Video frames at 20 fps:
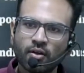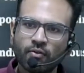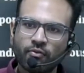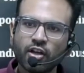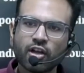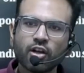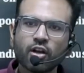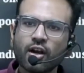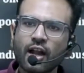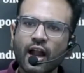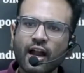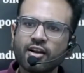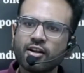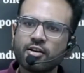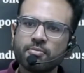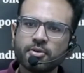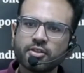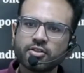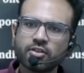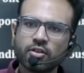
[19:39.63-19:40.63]
We are not
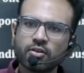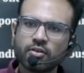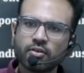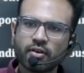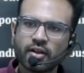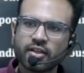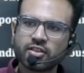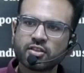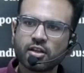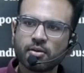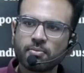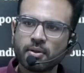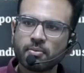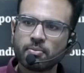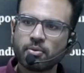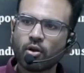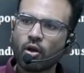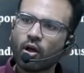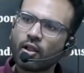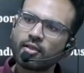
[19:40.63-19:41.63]
100% rational
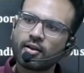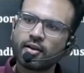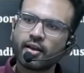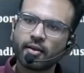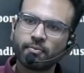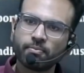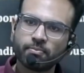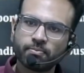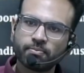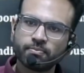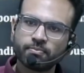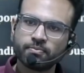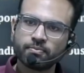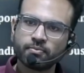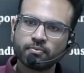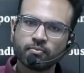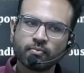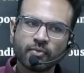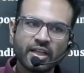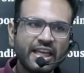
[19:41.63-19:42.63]
people all the time.
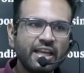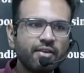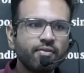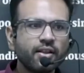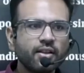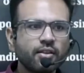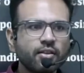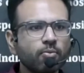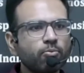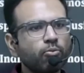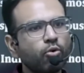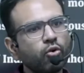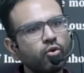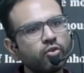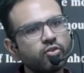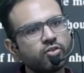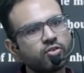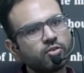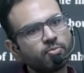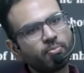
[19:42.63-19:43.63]
Even the
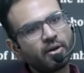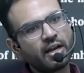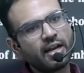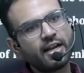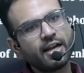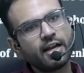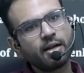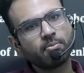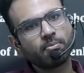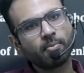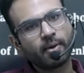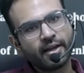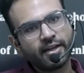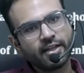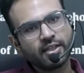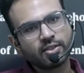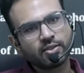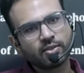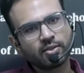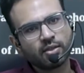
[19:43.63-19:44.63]
most brilliant
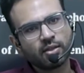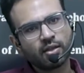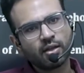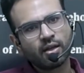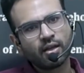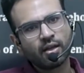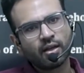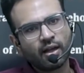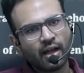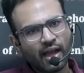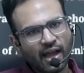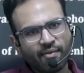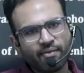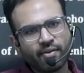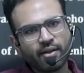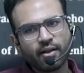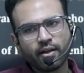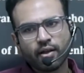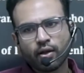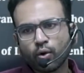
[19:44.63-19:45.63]
minds have
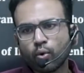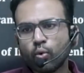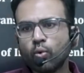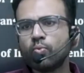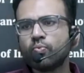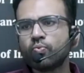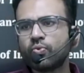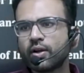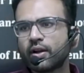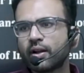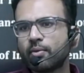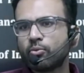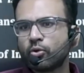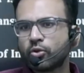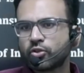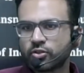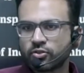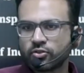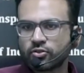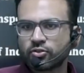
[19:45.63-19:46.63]
a room for
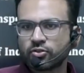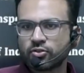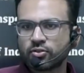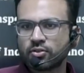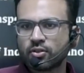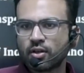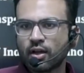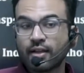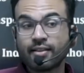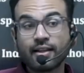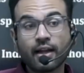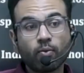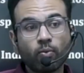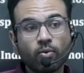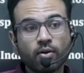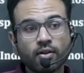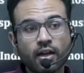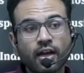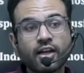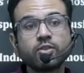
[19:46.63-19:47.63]
emotions, and
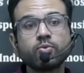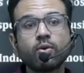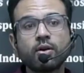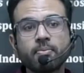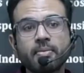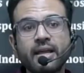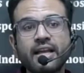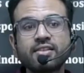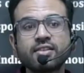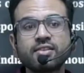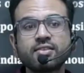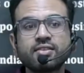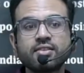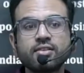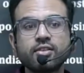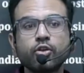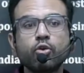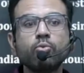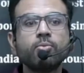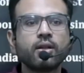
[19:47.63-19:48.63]
that is what makes
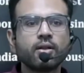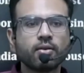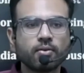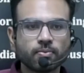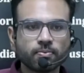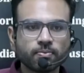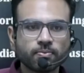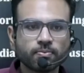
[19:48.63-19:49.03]
us human.